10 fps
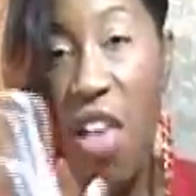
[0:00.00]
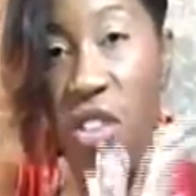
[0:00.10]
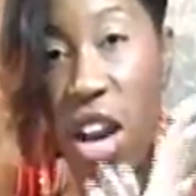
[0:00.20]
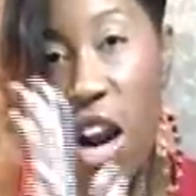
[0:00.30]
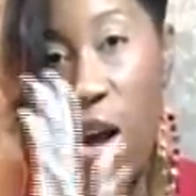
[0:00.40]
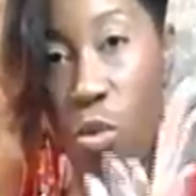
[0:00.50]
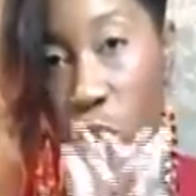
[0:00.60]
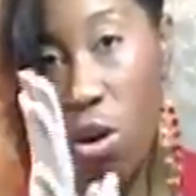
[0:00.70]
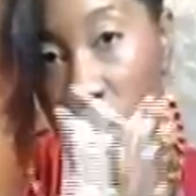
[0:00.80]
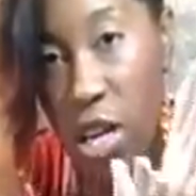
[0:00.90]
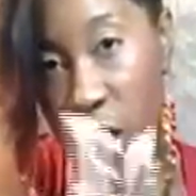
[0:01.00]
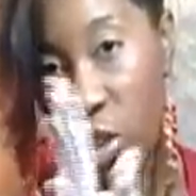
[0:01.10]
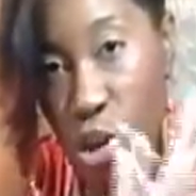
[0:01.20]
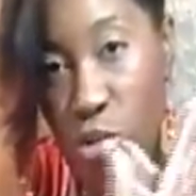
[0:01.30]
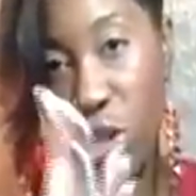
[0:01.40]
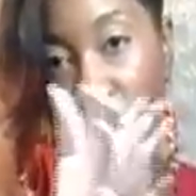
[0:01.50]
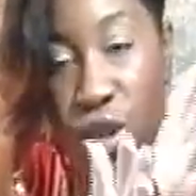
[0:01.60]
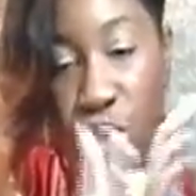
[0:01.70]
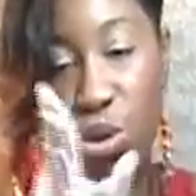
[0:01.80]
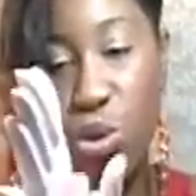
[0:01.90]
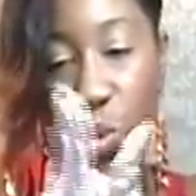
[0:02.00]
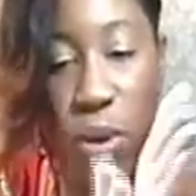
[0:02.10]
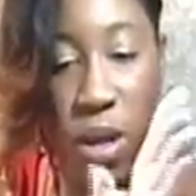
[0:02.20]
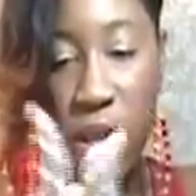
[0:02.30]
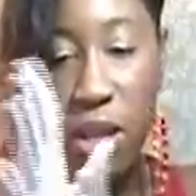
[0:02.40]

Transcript: And then I'll roll it into a tube.